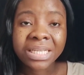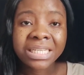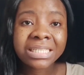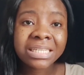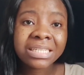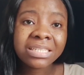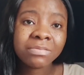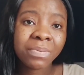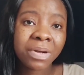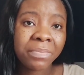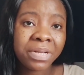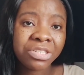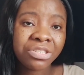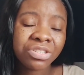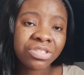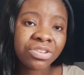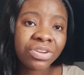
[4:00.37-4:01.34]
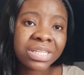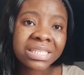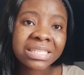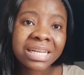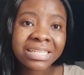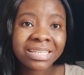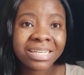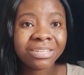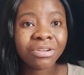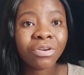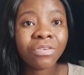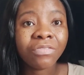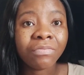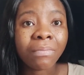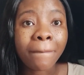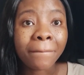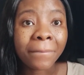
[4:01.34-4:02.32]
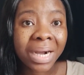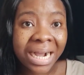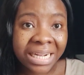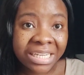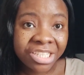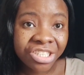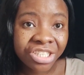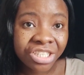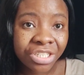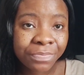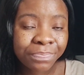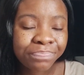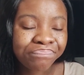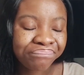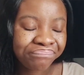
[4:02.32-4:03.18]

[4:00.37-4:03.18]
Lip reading: he did his biometrics on the 30th of March,